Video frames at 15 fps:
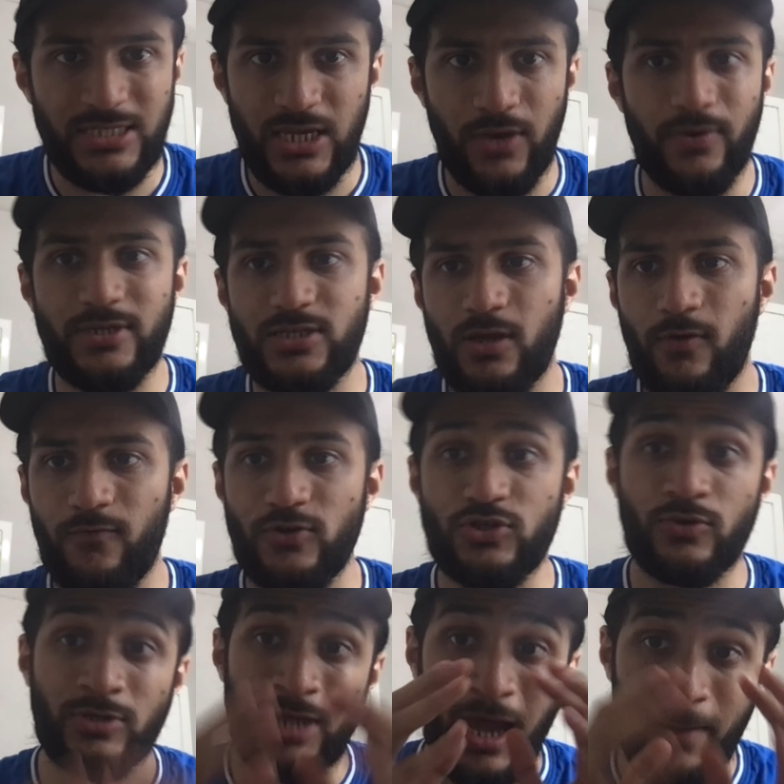decrease the conversion
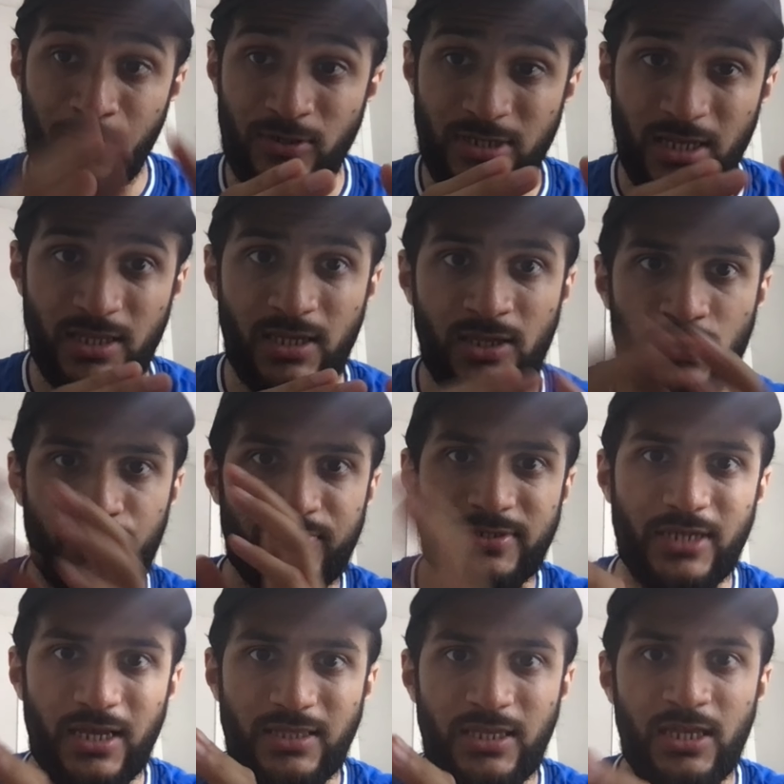of hypoxanthine into
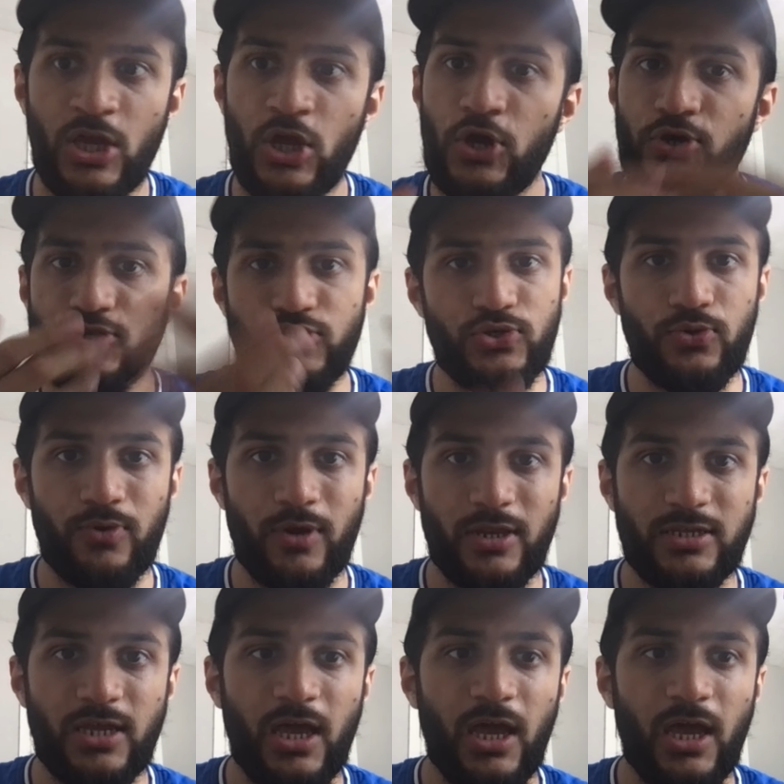xanthine to urate.